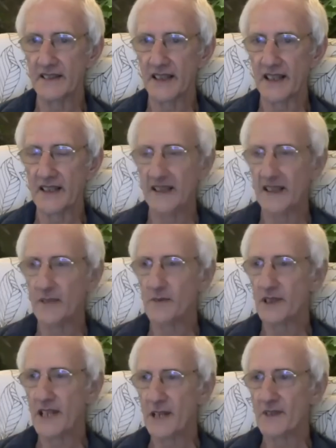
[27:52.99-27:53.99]
I think it was
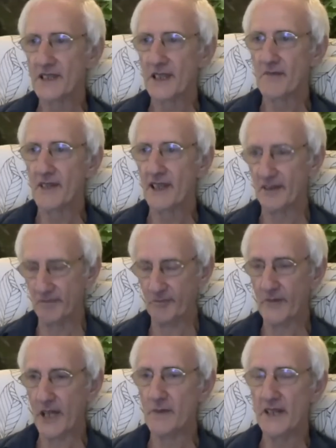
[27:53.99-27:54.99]
something
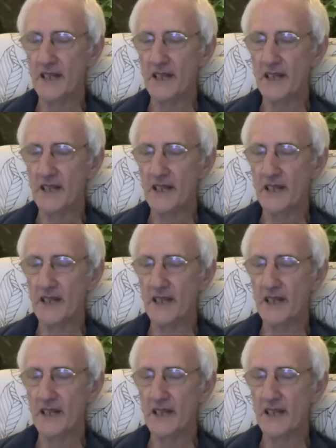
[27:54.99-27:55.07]
maybe